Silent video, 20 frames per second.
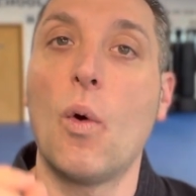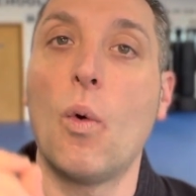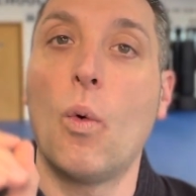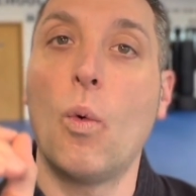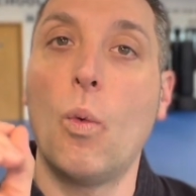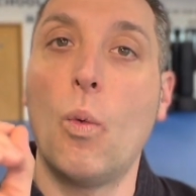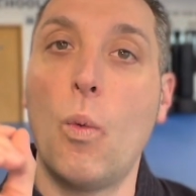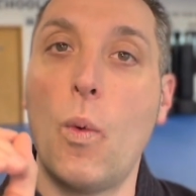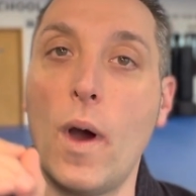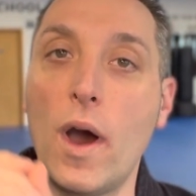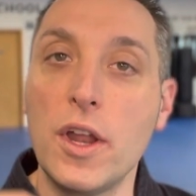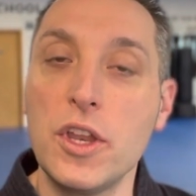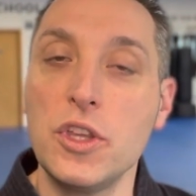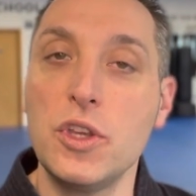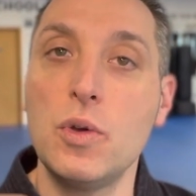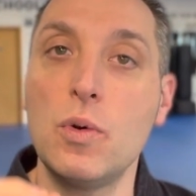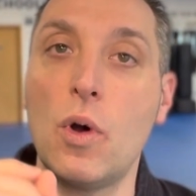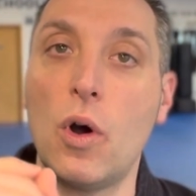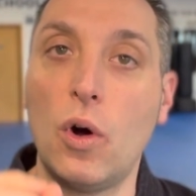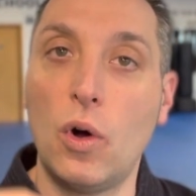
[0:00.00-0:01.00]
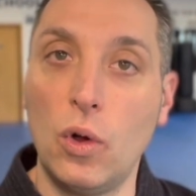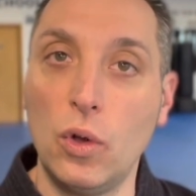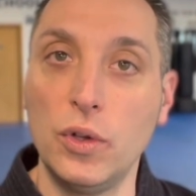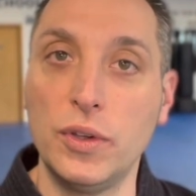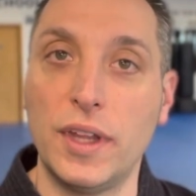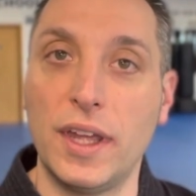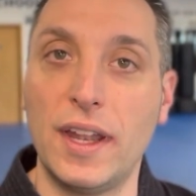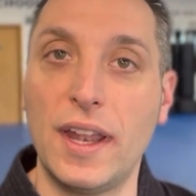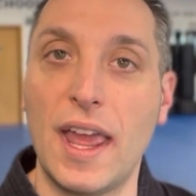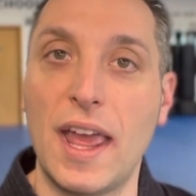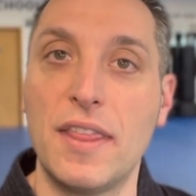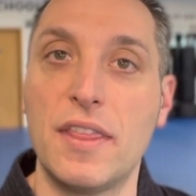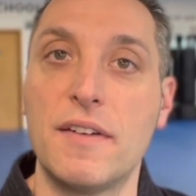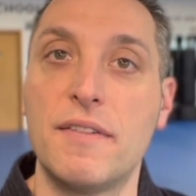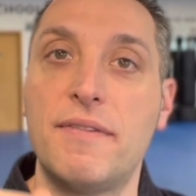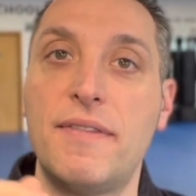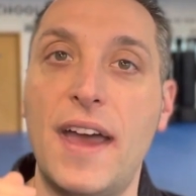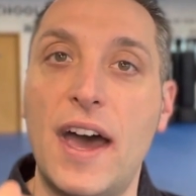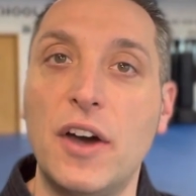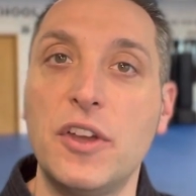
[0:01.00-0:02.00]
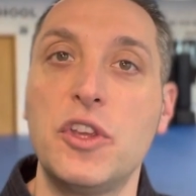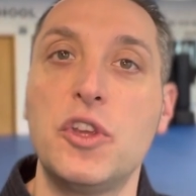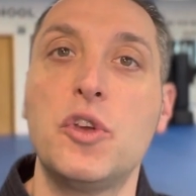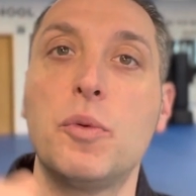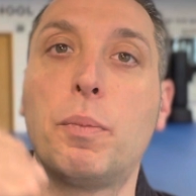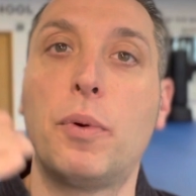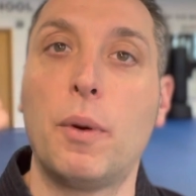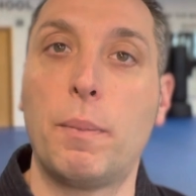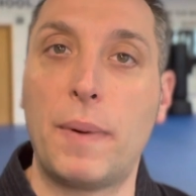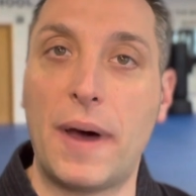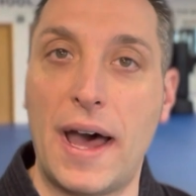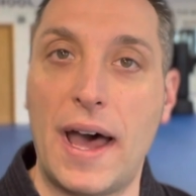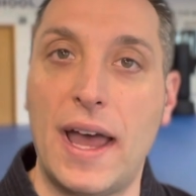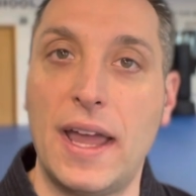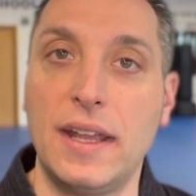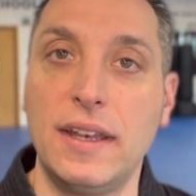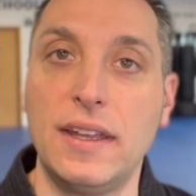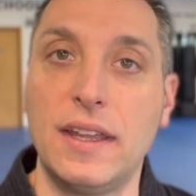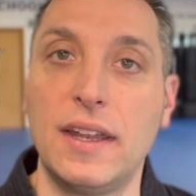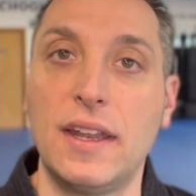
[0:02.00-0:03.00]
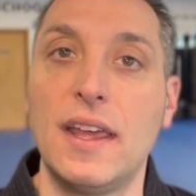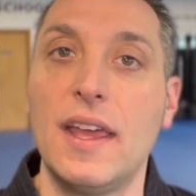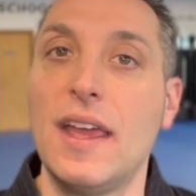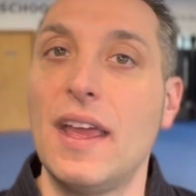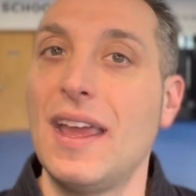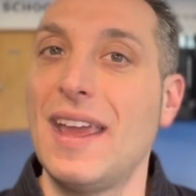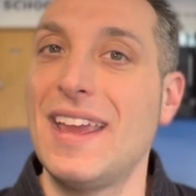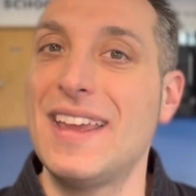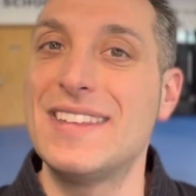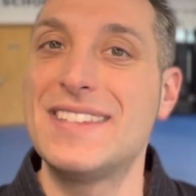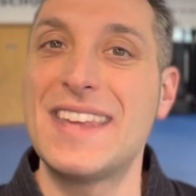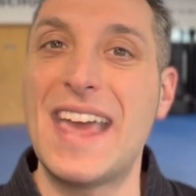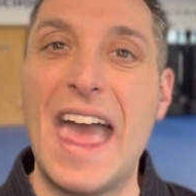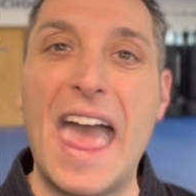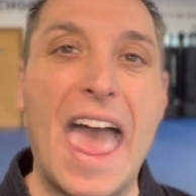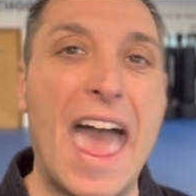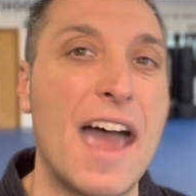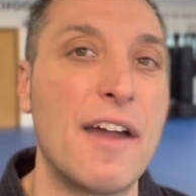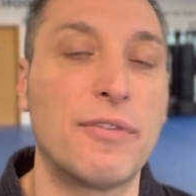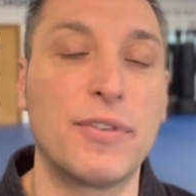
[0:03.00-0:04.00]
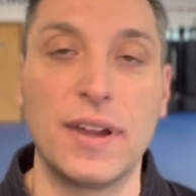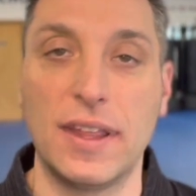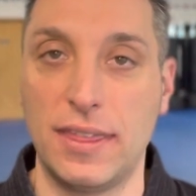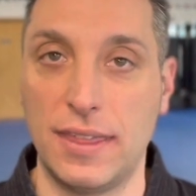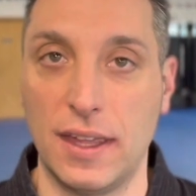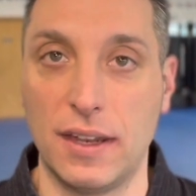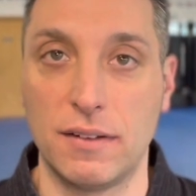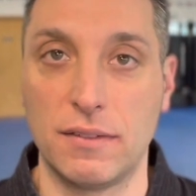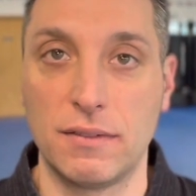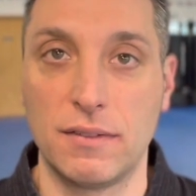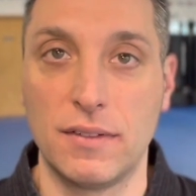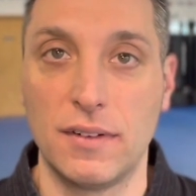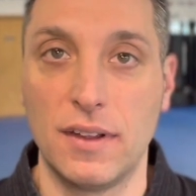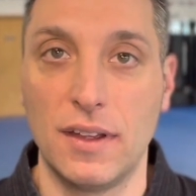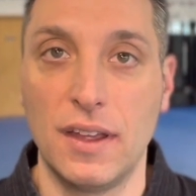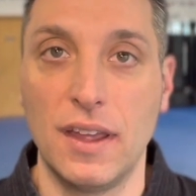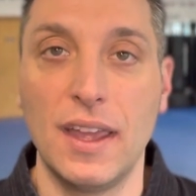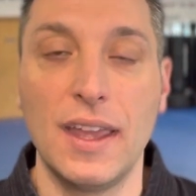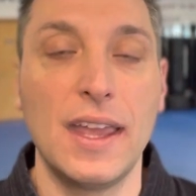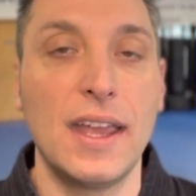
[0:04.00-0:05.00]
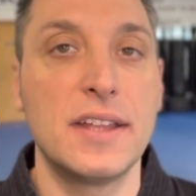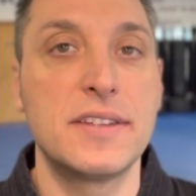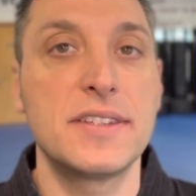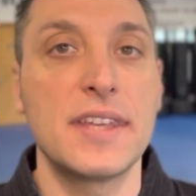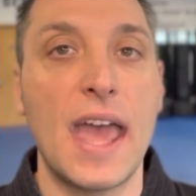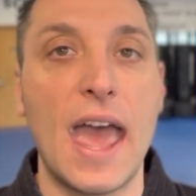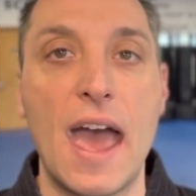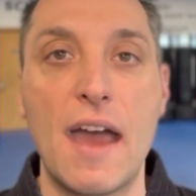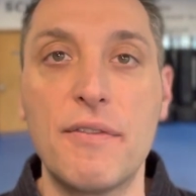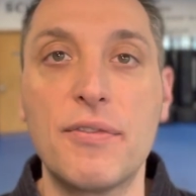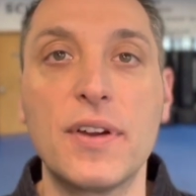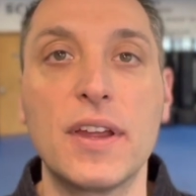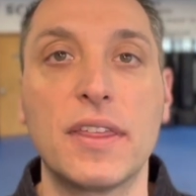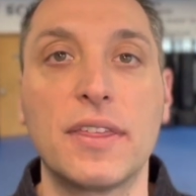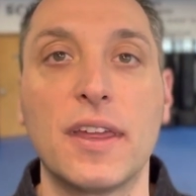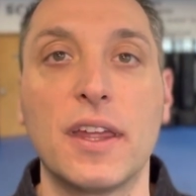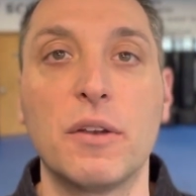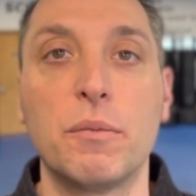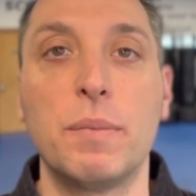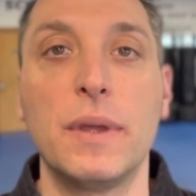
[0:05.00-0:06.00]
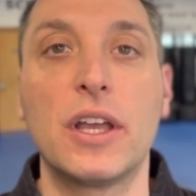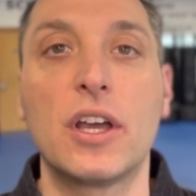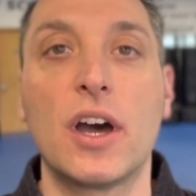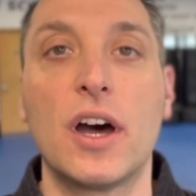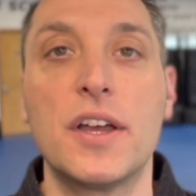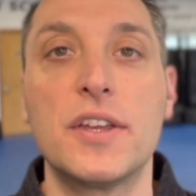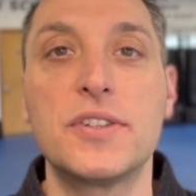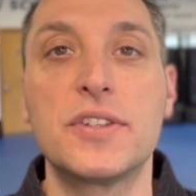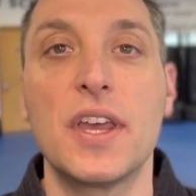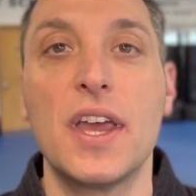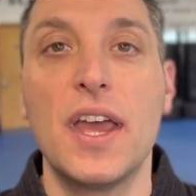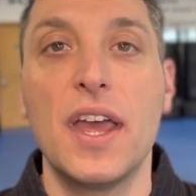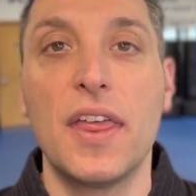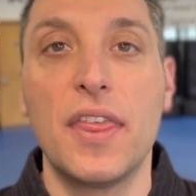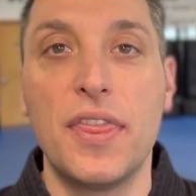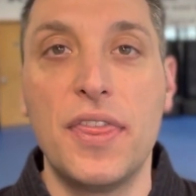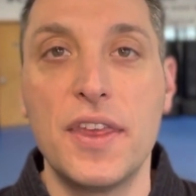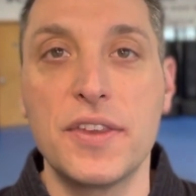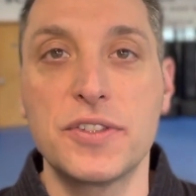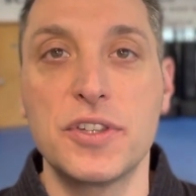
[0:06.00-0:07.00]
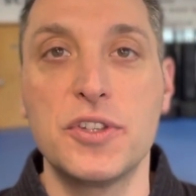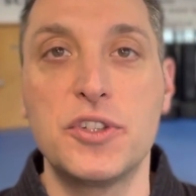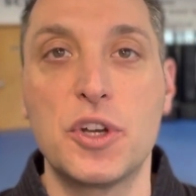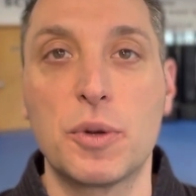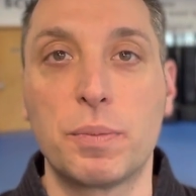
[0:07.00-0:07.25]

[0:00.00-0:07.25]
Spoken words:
What you hold it and the value you put behind it is everything. It's everything because this is your